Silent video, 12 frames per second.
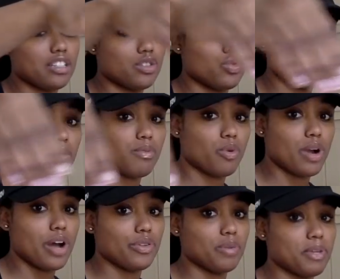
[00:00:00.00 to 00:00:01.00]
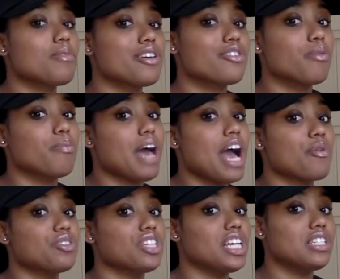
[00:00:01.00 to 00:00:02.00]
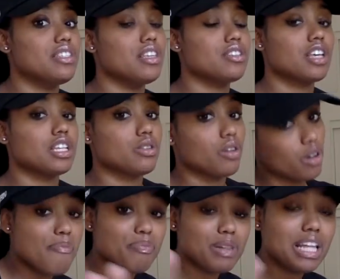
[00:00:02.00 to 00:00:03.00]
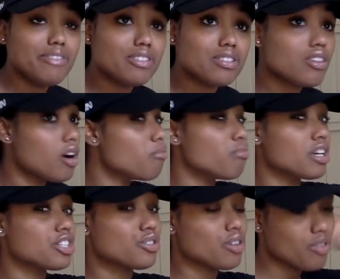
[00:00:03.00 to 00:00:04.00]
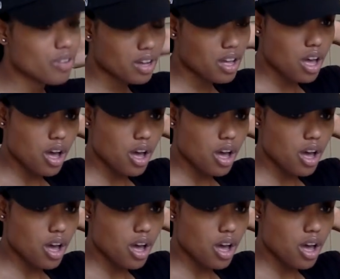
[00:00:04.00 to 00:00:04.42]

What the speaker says: to swim around them. And on your back was the easiest because I believe it was called breaststroke.